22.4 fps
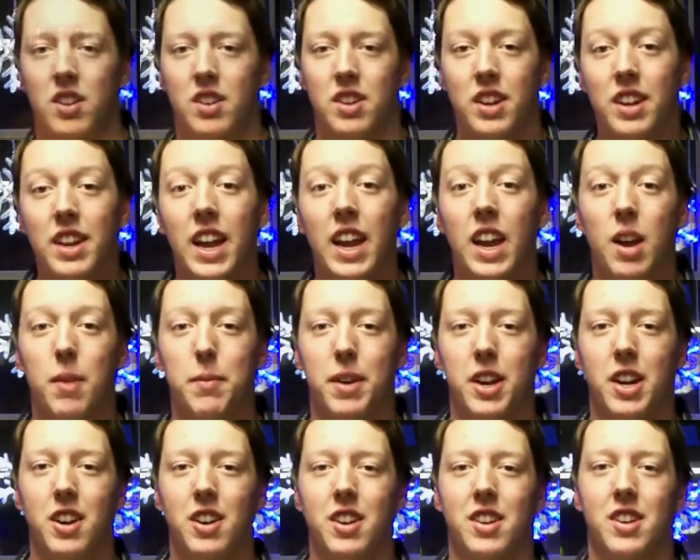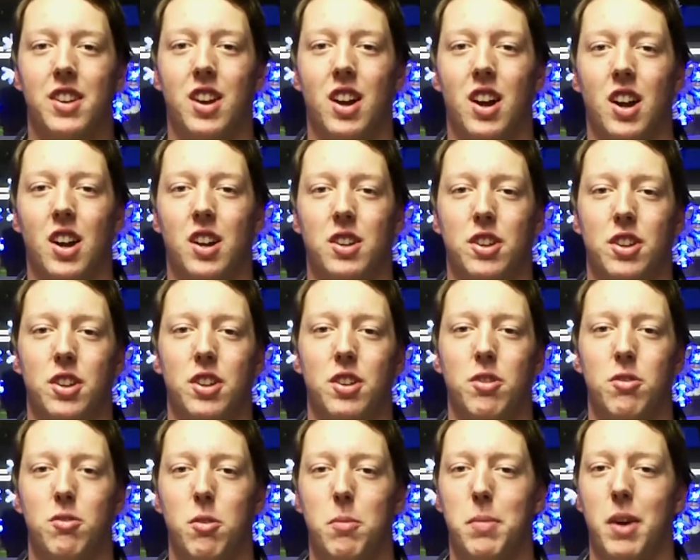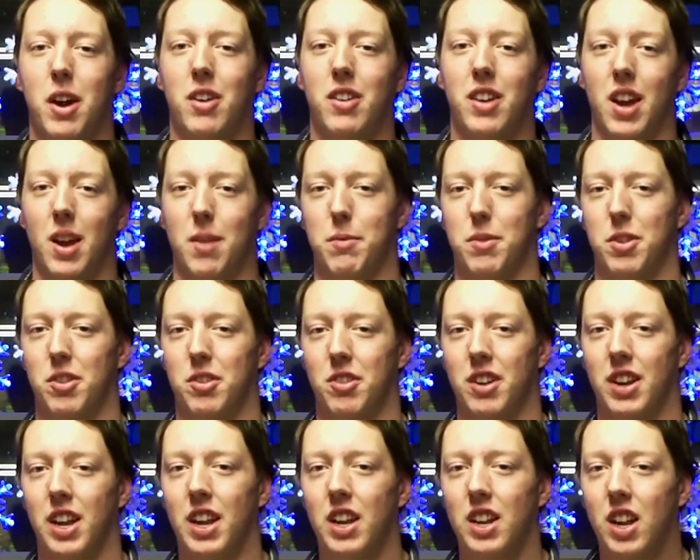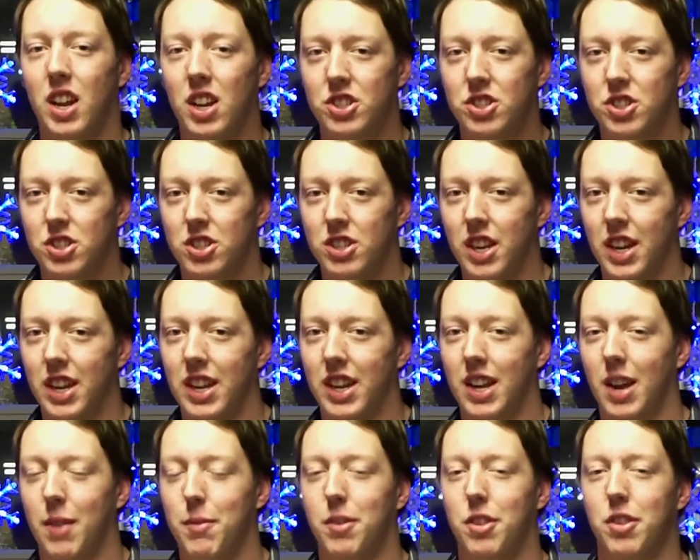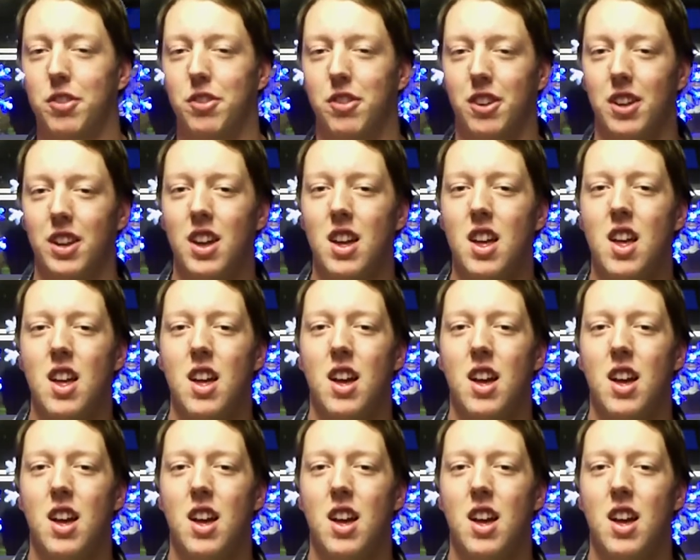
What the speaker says: Today I'm here to talk to you about chemistry, and not just any chemistry.